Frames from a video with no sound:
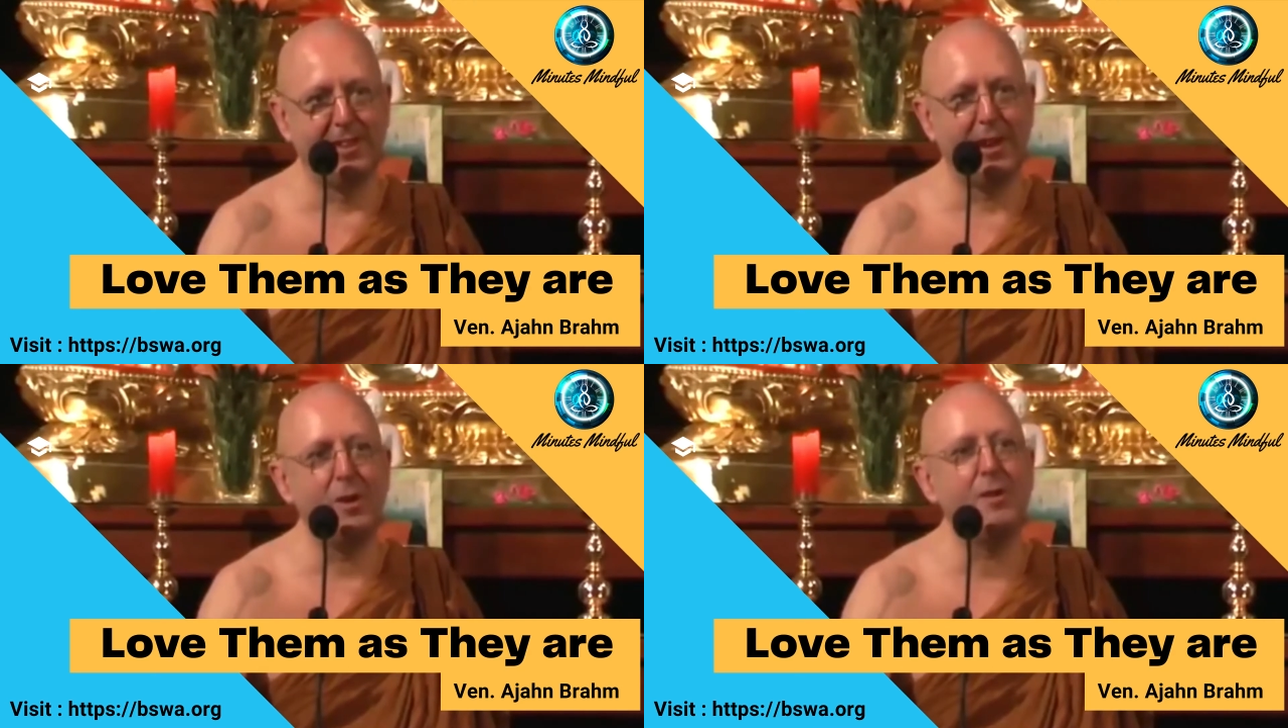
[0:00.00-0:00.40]

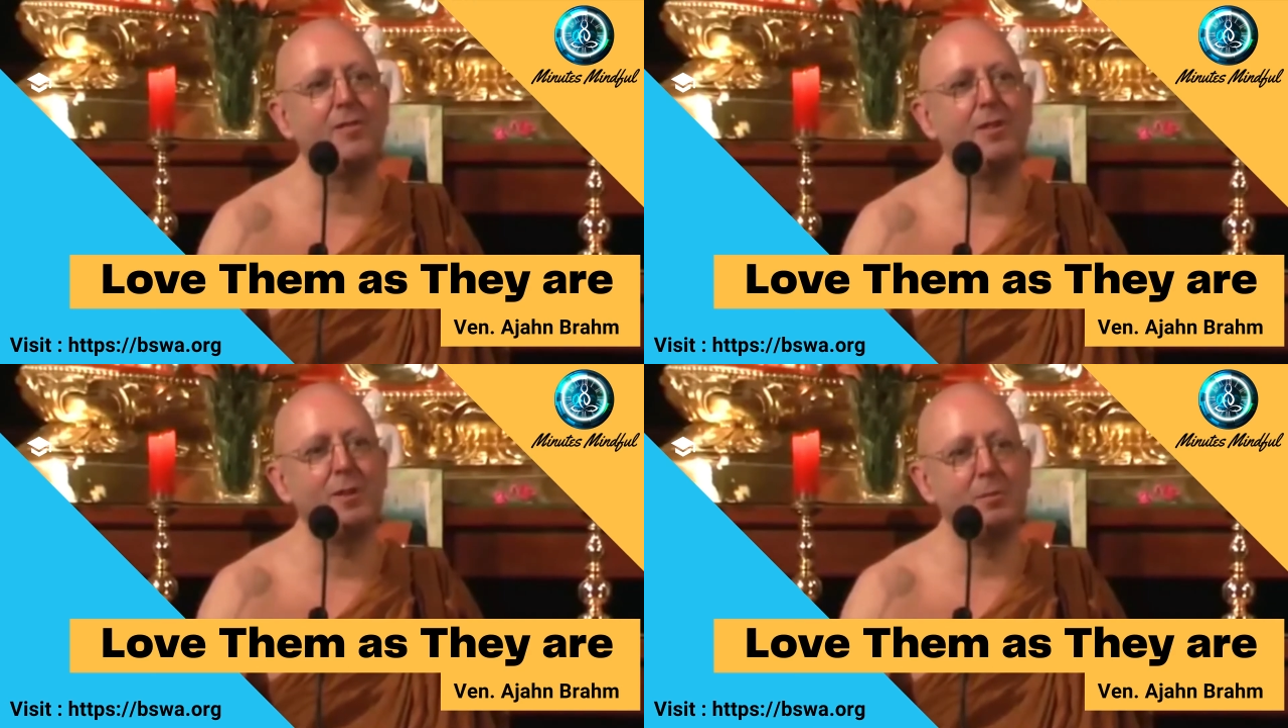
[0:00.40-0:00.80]
Only
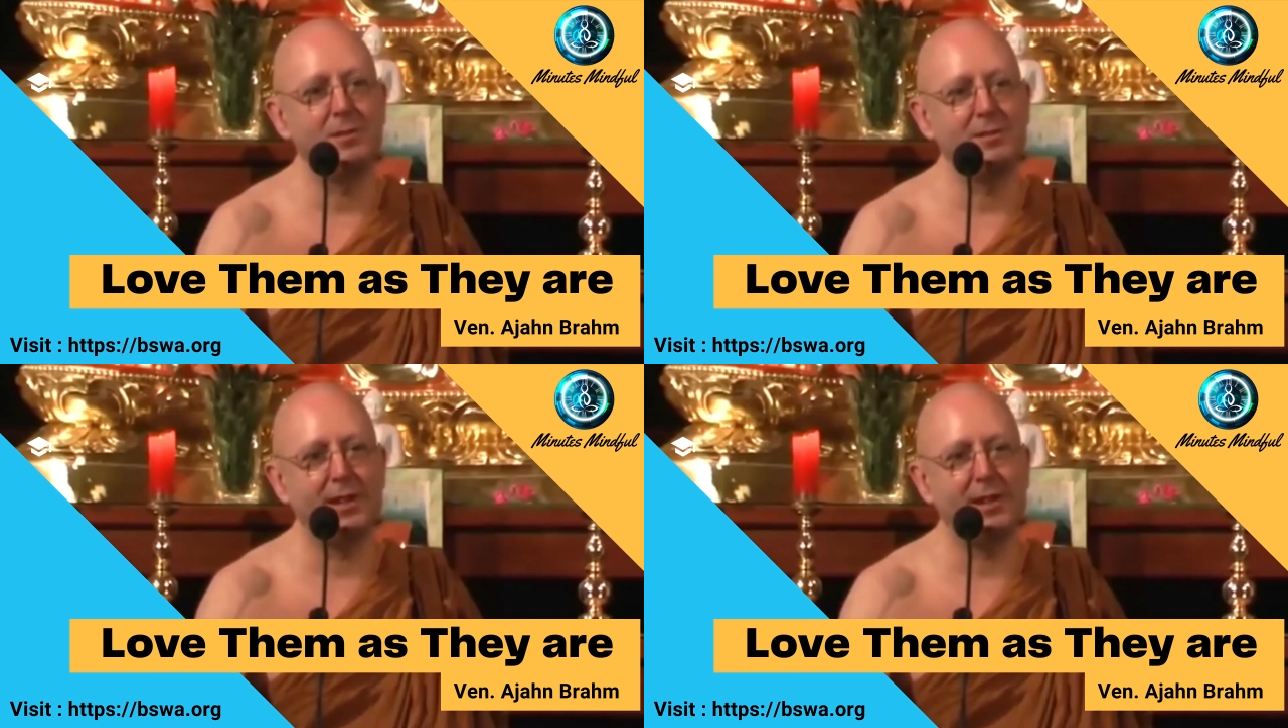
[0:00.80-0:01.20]

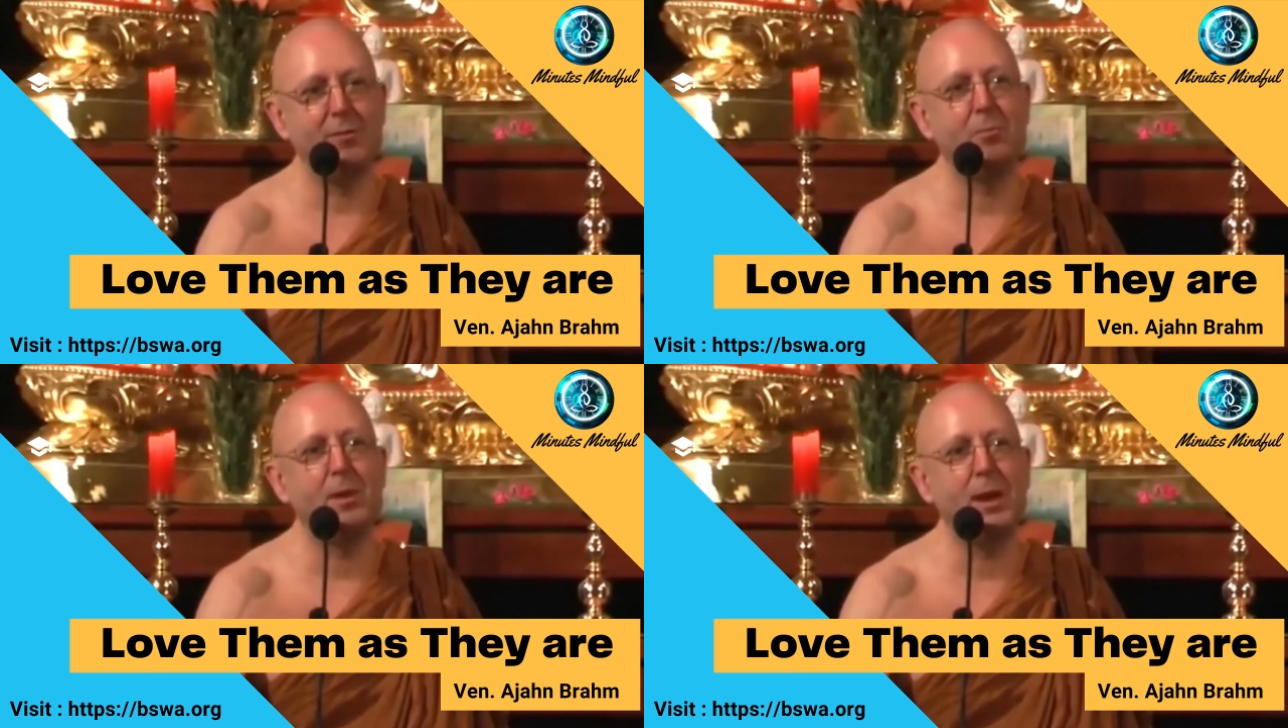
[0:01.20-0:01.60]
50%
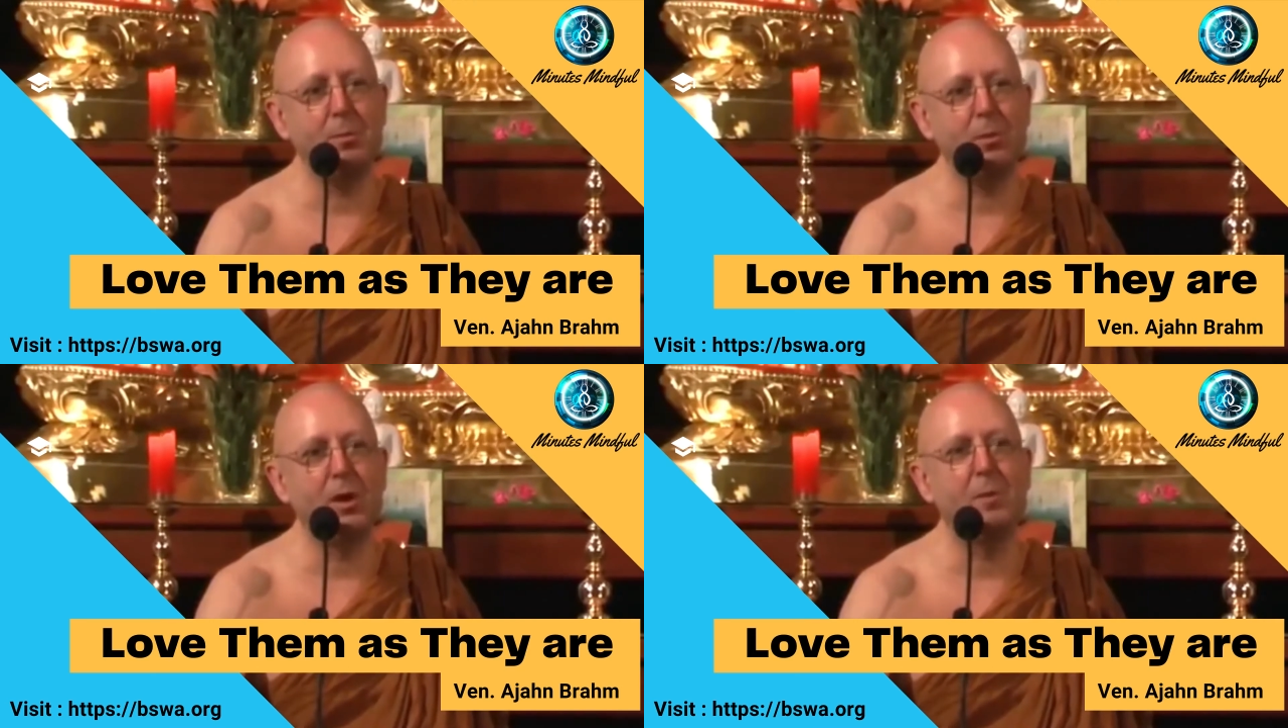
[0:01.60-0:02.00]
of
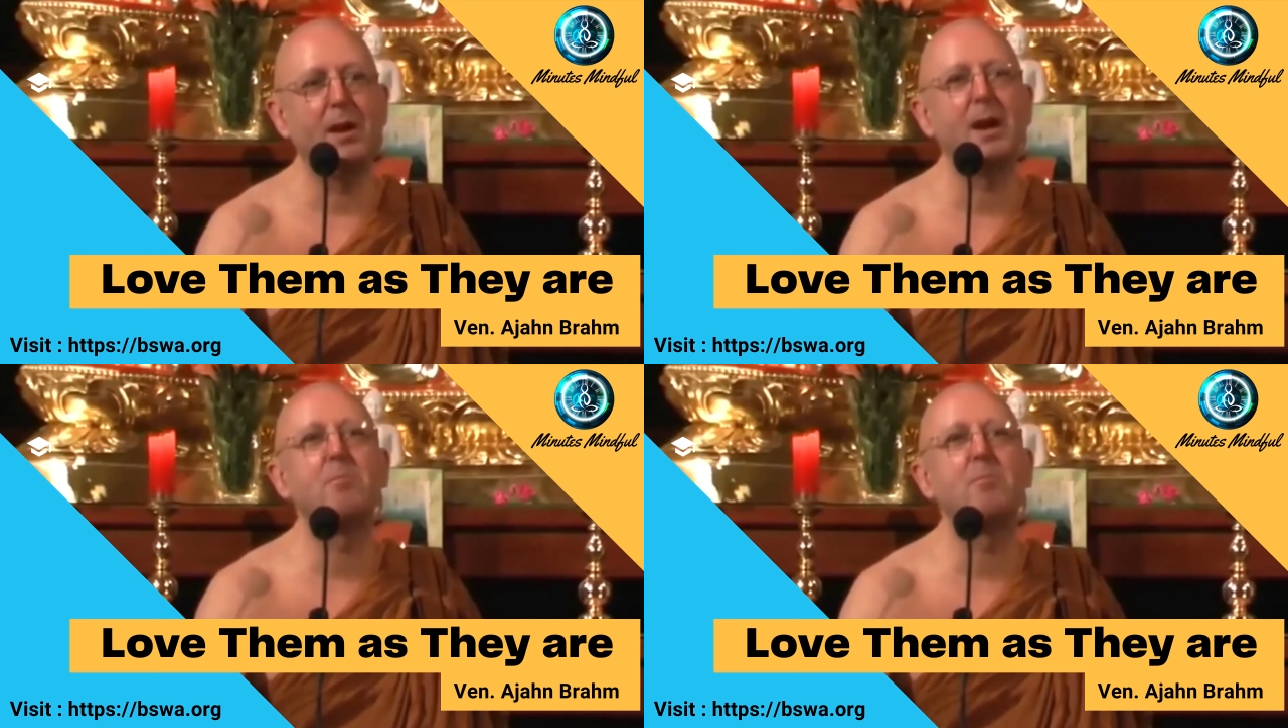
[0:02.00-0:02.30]
people can be